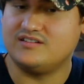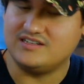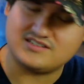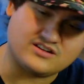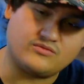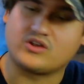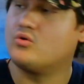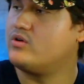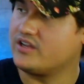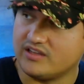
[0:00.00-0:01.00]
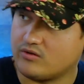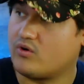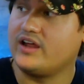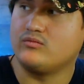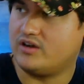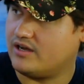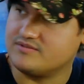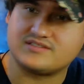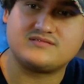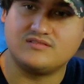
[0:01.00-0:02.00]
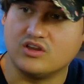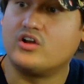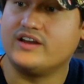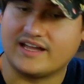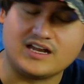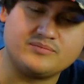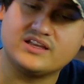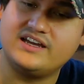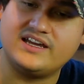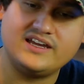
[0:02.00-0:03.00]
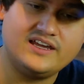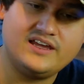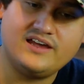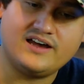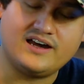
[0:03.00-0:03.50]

and, start recording like right when I was learning how to play yeah.